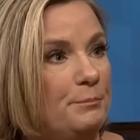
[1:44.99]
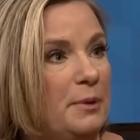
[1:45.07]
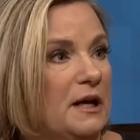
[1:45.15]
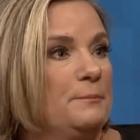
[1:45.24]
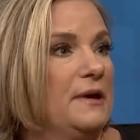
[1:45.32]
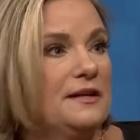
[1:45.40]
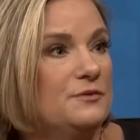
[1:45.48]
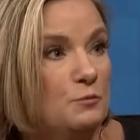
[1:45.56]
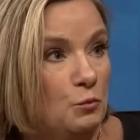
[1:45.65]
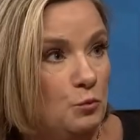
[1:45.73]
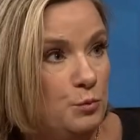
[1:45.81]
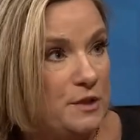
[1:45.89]
but a
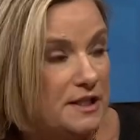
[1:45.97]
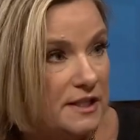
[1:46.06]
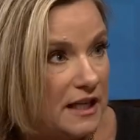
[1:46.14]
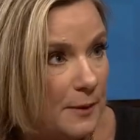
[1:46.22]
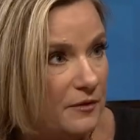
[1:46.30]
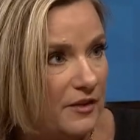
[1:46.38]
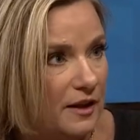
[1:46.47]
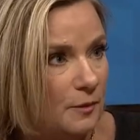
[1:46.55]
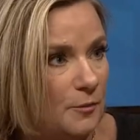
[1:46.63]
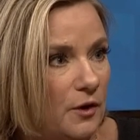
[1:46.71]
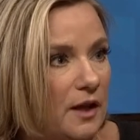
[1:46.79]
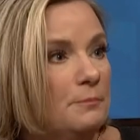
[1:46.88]
bed didn't come
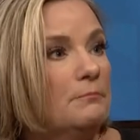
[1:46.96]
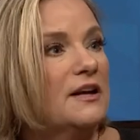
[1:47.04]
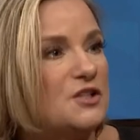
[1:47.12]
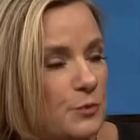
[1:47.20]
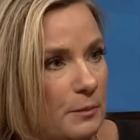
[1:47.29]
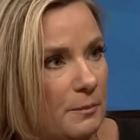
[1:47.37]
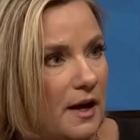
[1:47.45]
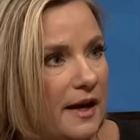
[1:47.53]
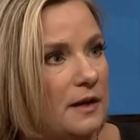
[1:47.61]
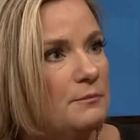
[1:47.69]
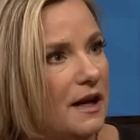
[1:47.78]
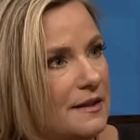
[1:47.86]
available. And months went by
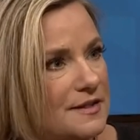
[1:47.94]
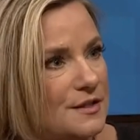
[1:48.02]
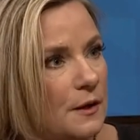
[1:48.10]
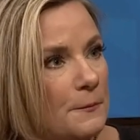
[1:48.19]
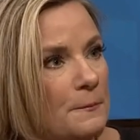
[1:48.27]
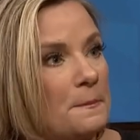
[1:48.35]
and months.